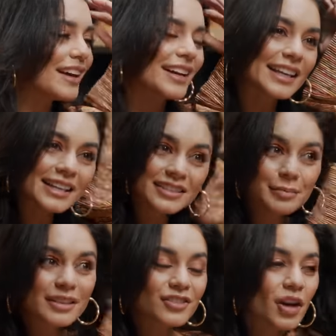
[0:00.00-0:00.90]
like, it's
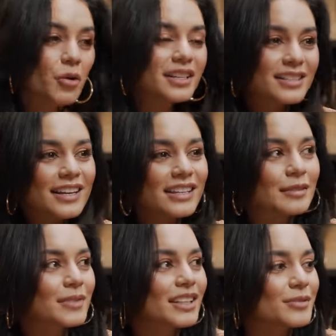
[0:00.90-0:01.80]
been so
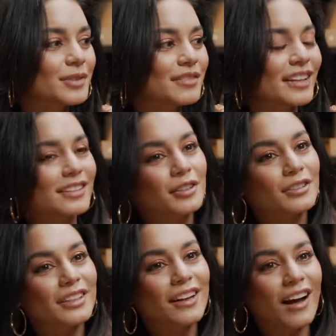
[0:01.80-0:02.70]
exciting because we've like
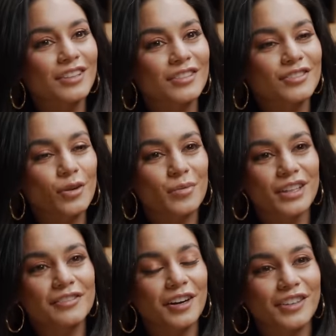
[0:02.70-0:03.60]
literally gotten so
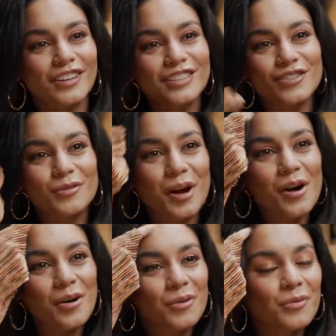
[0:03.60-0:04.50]
many of our ducks in the
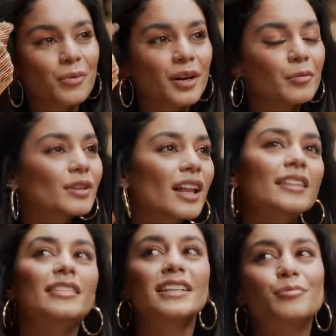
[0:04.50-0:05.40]
row where we're
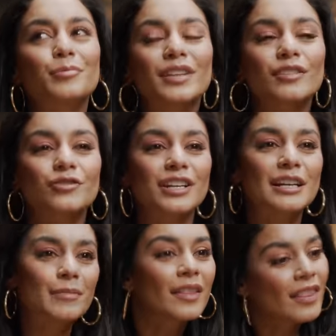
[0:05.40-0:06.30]
like, this would be the
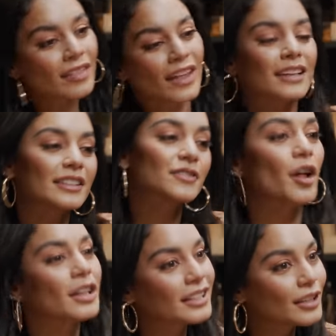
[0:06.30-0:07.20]
dream. And then like, it's
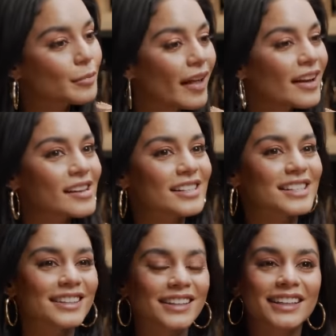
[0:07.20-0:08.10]
falling into place.
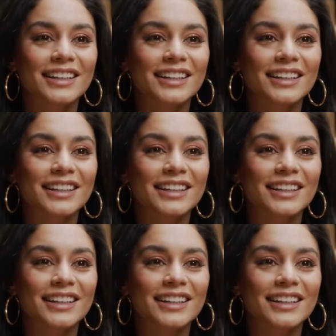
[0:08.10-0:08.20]
And like,